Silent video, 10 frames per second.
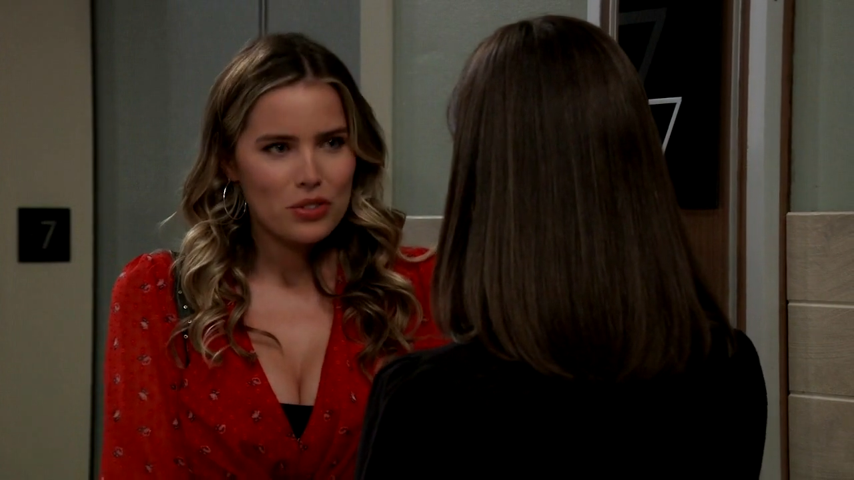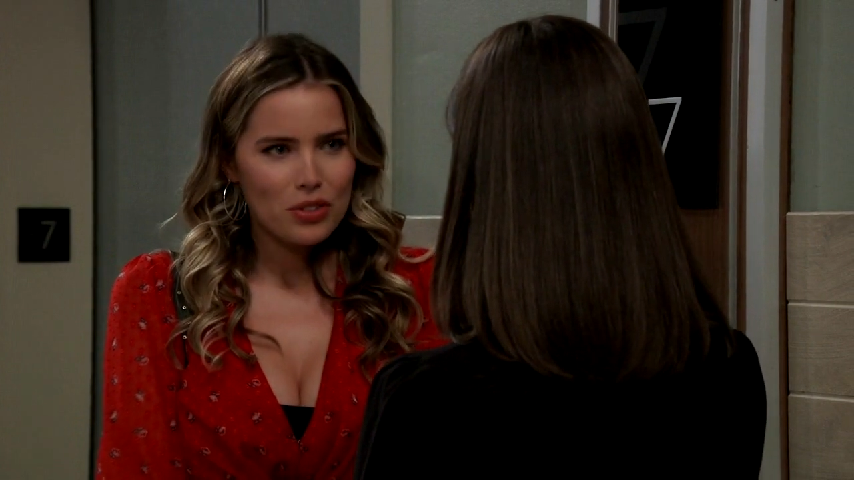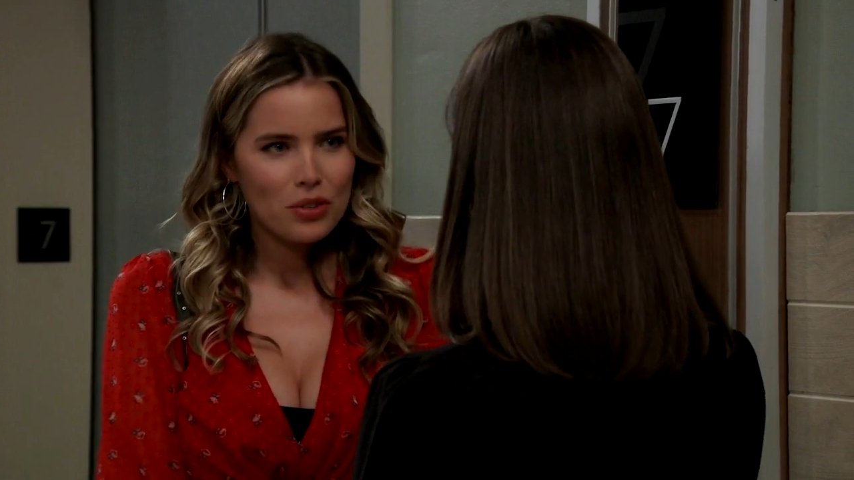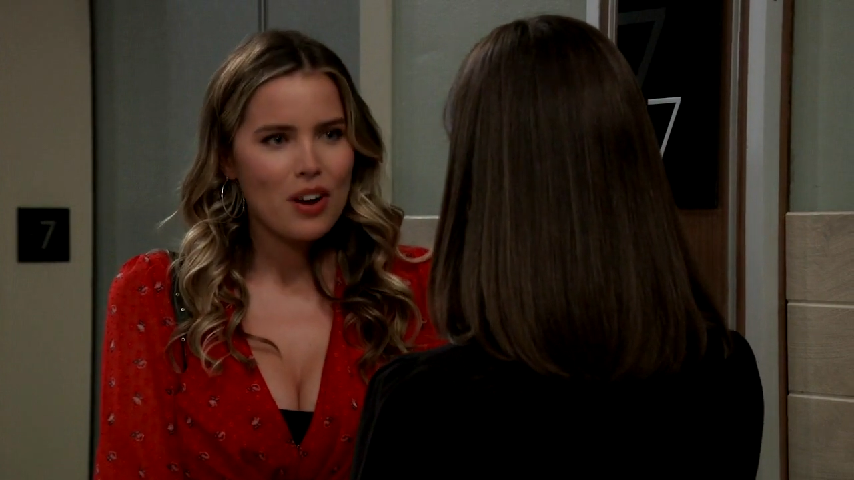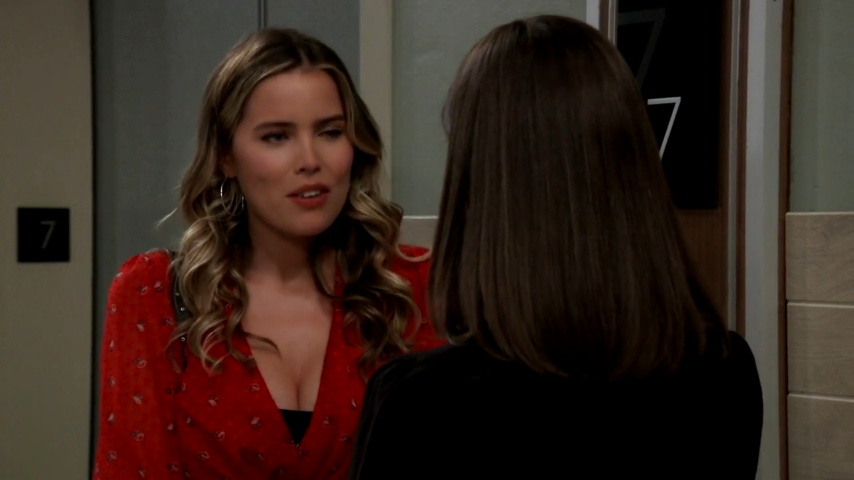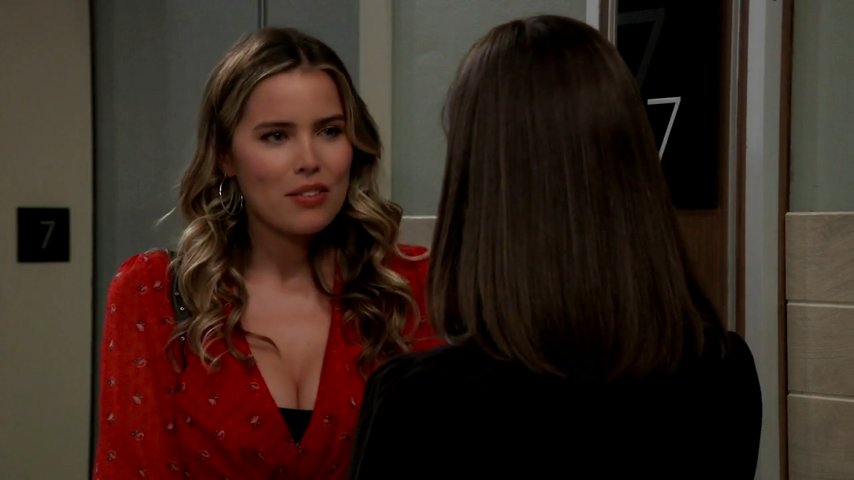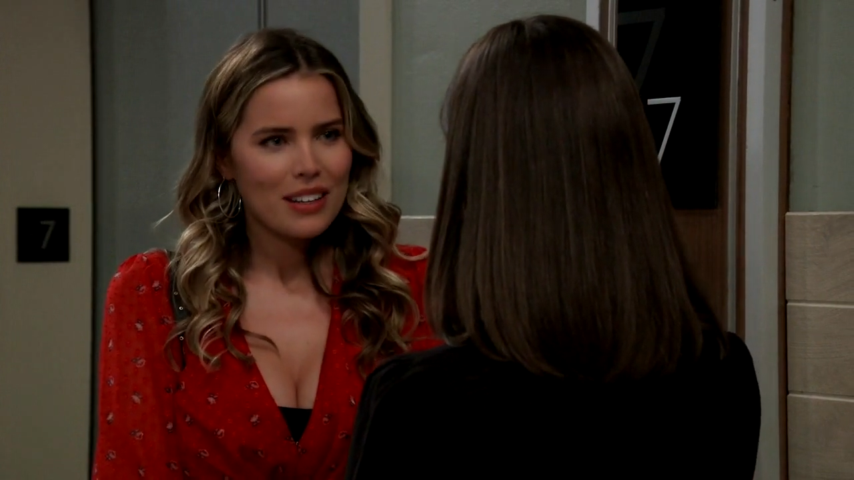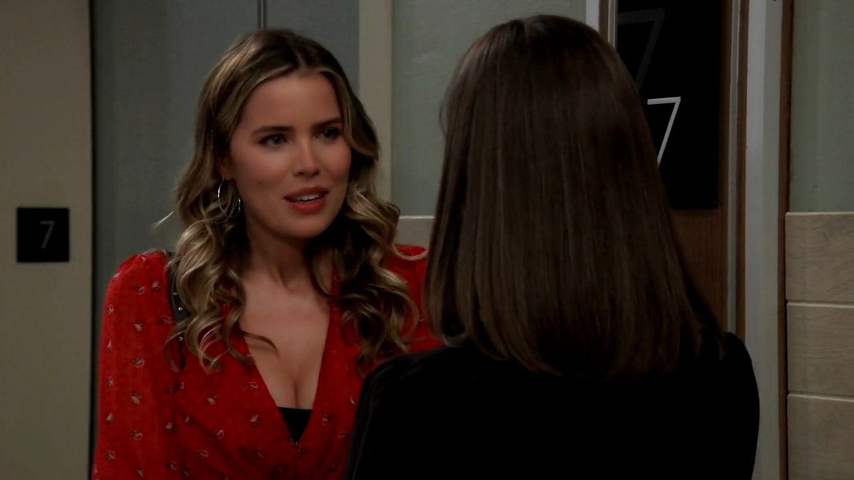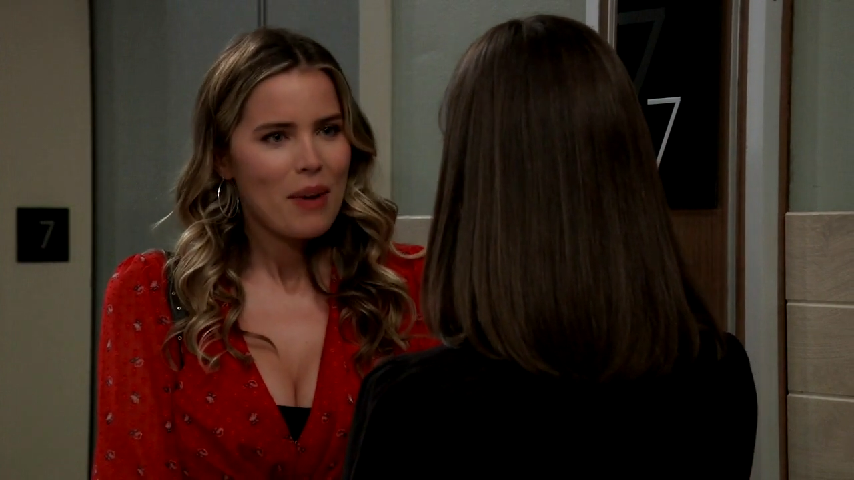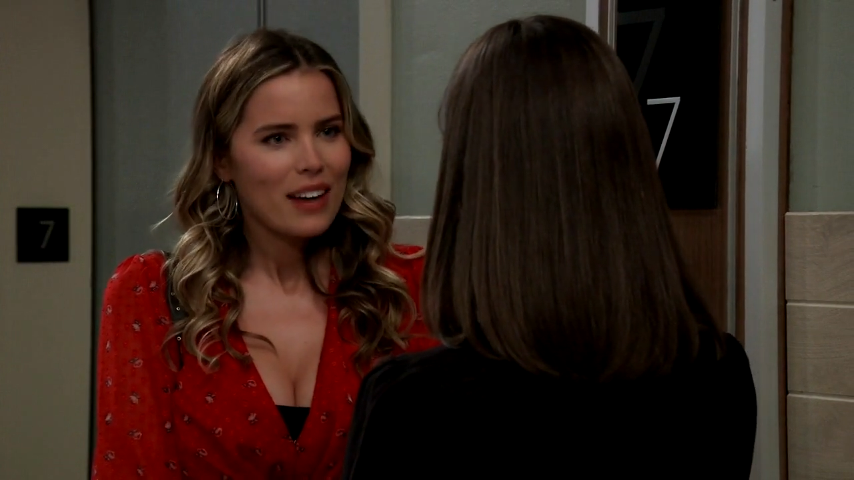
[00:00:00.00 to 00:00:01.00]
two are
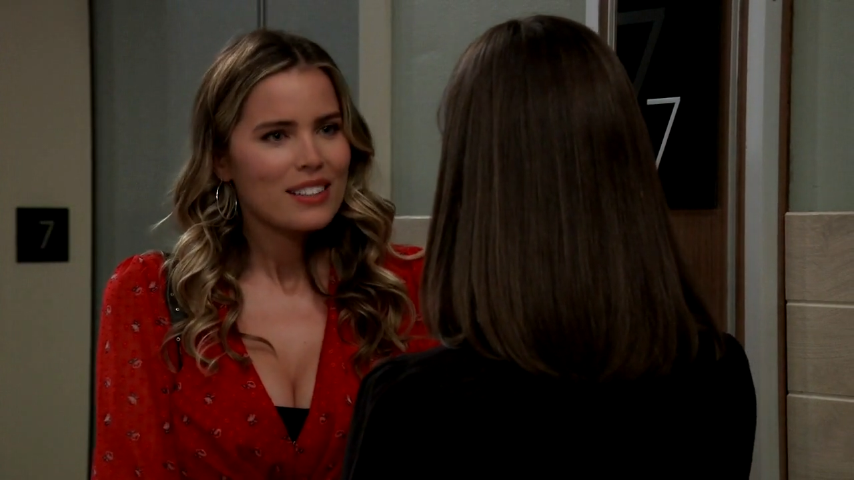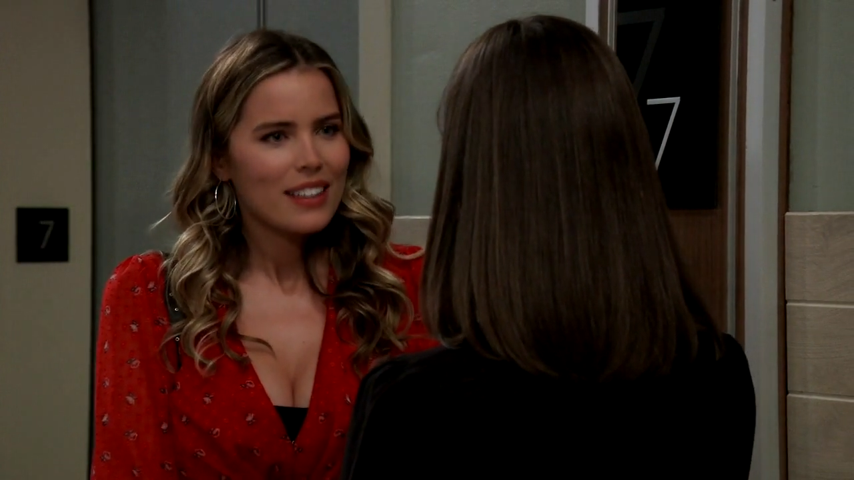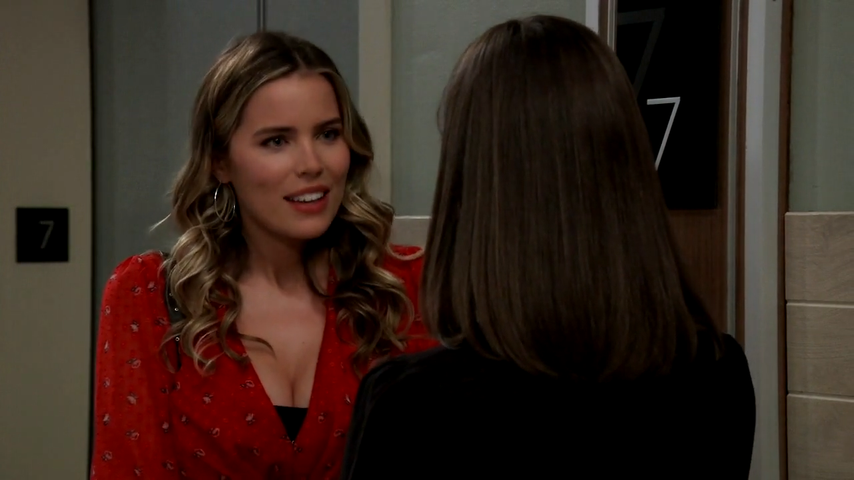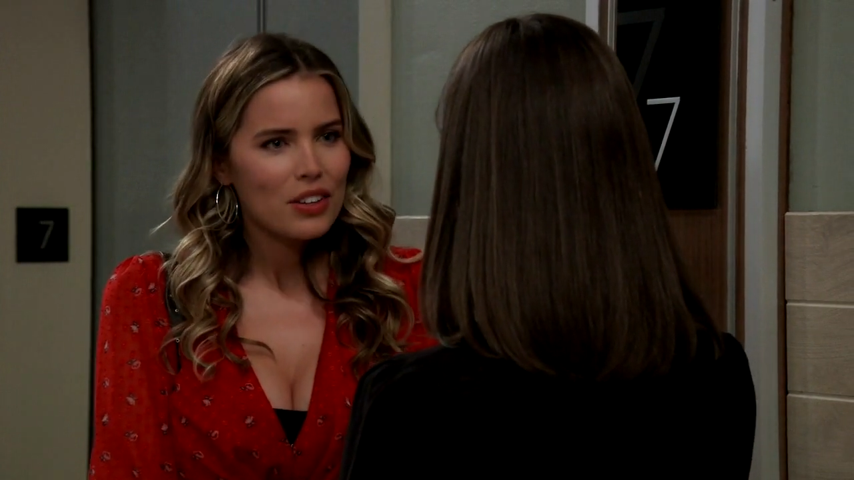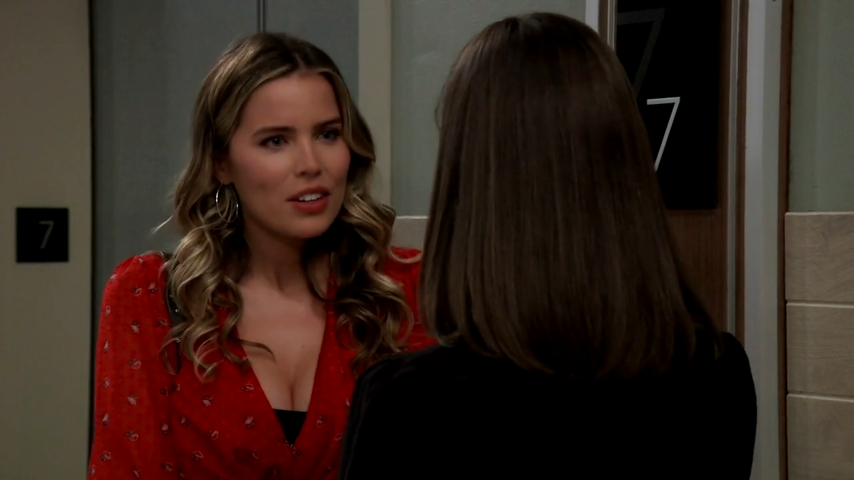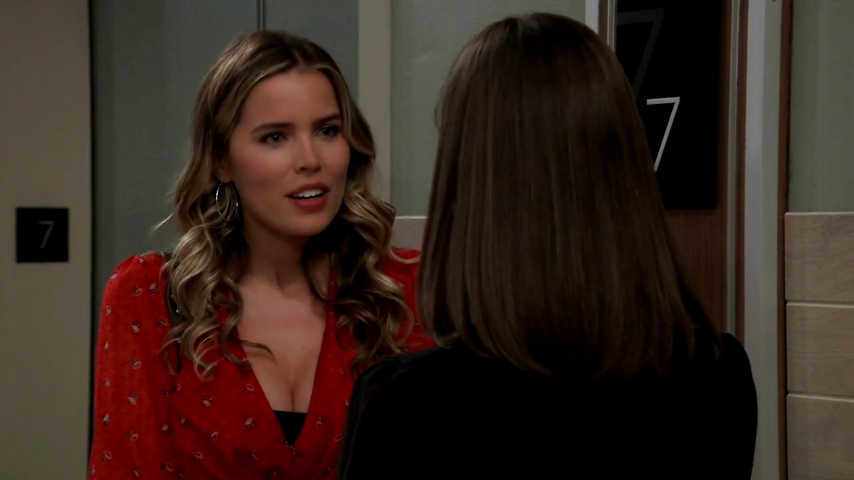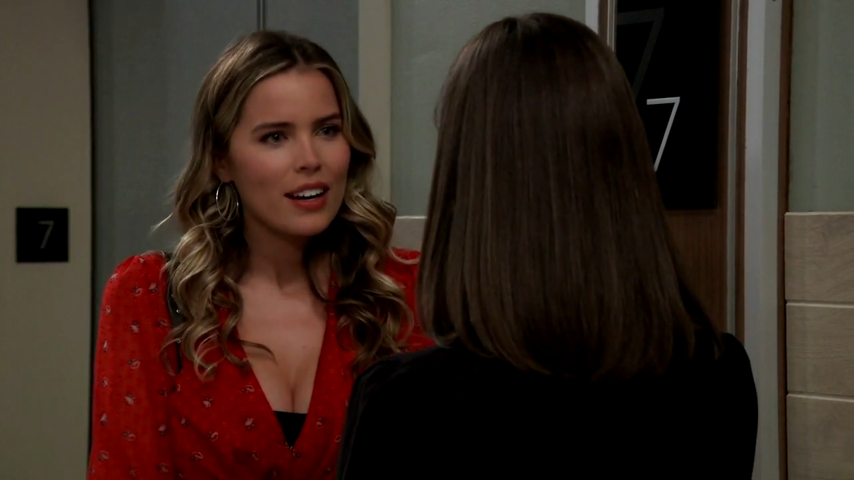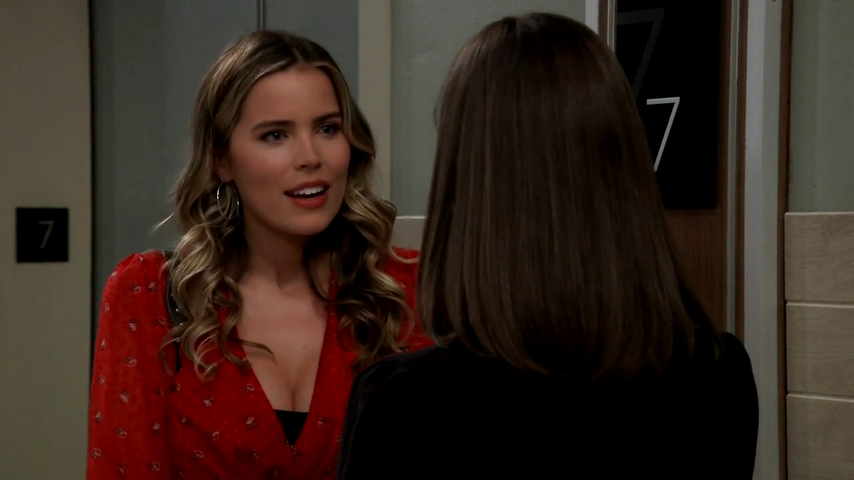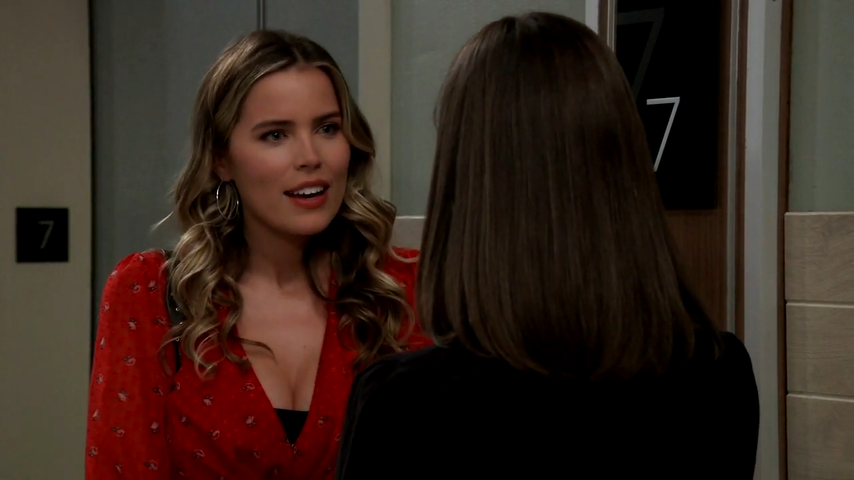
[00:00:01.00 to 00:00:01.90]
really back together,